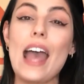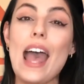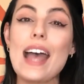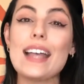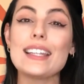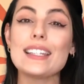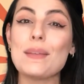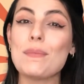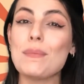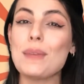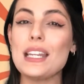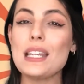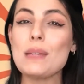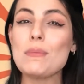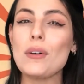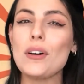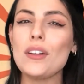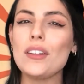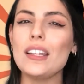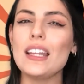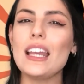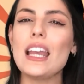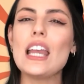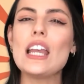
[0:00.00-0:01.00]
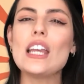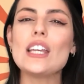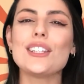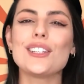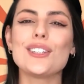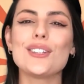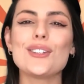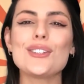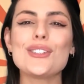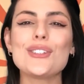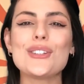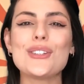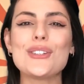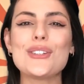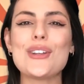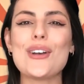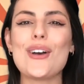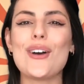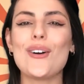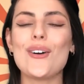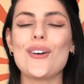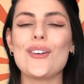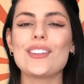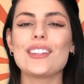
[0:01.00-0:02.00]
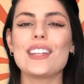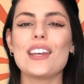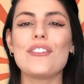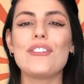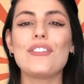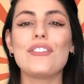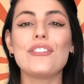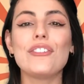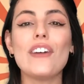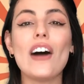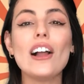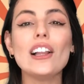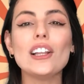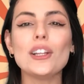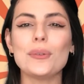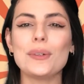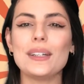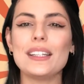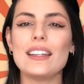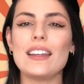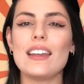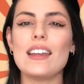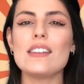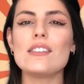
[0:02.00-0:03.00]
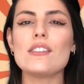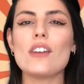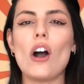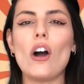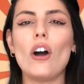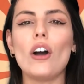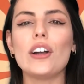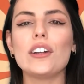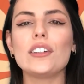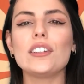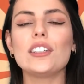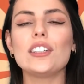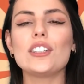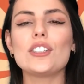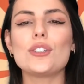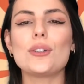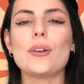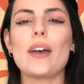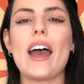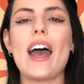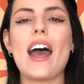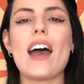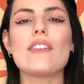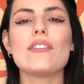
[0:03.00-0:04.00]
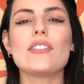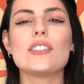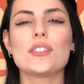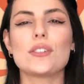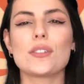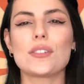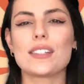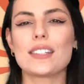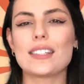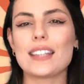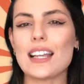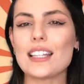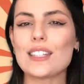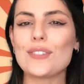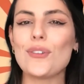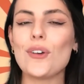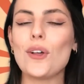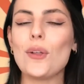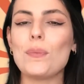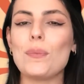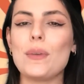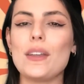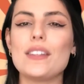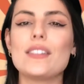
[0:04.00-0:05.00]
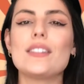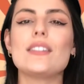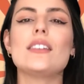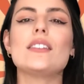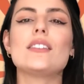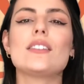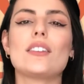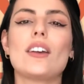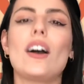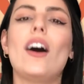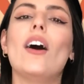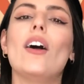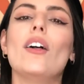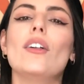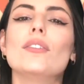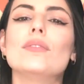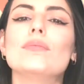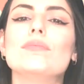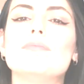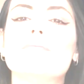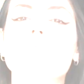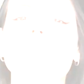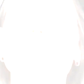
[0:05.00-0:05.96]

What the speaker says: As a minimum, you should know the following in order to have a successful business call.